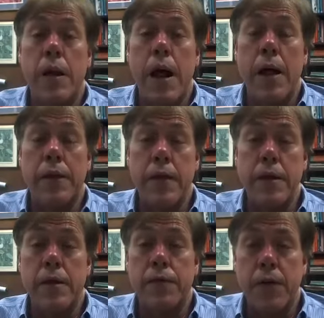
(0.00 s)
I
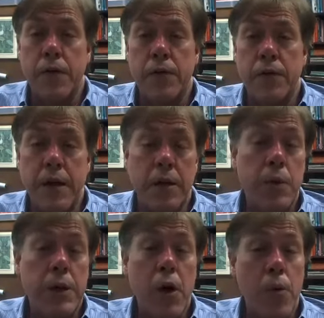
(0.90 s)
think the first thing,
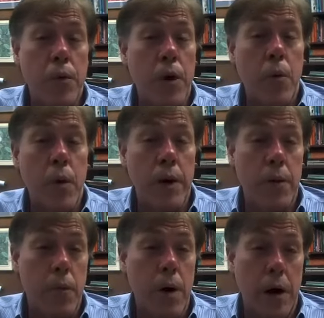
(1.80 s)
we don't know what
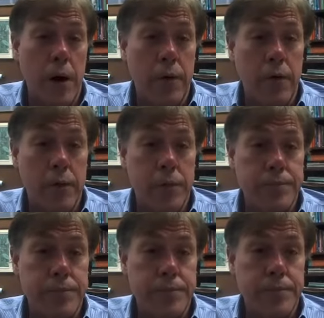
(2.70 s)
it was.
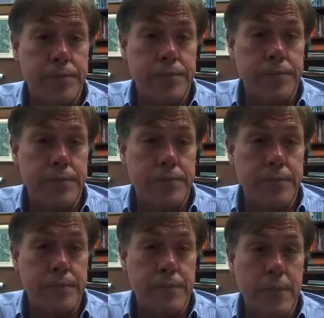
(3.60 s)

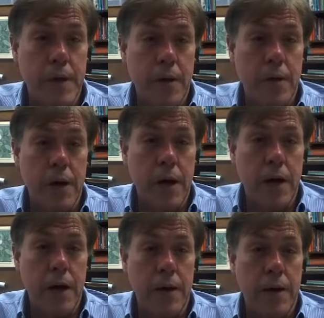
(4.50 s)

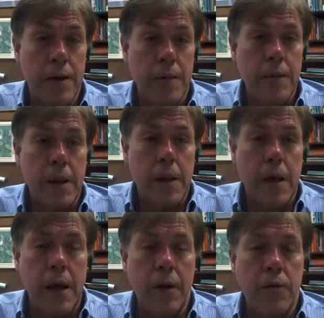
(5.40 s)
Okay.
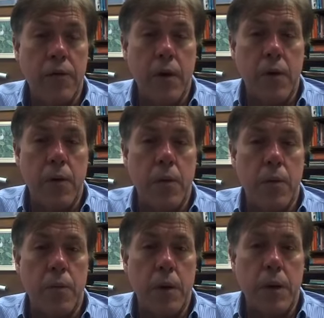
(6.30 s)
And so
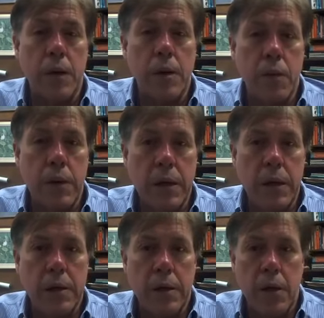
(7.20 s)
really we
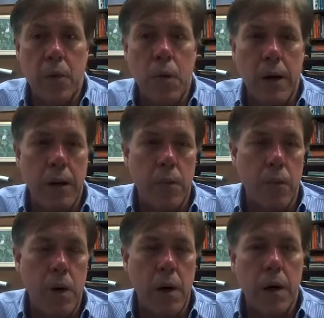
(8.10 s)
need to know what it
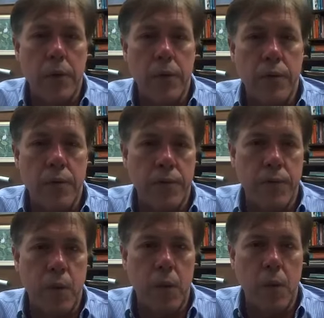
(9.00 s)
was
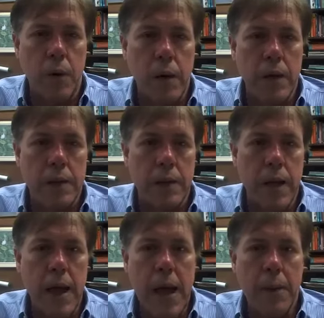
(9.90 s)
for it
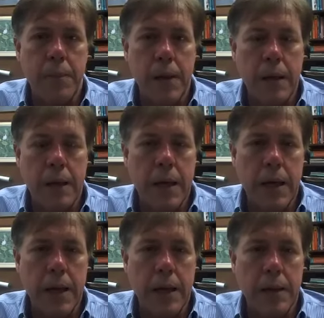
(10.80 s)
to happen
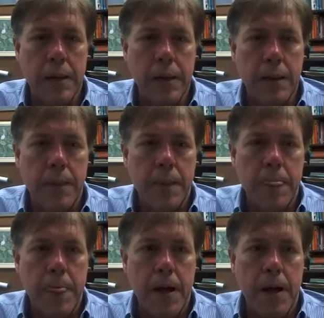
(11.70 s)
again.
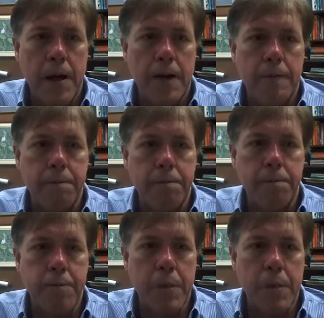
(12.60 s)
Whenever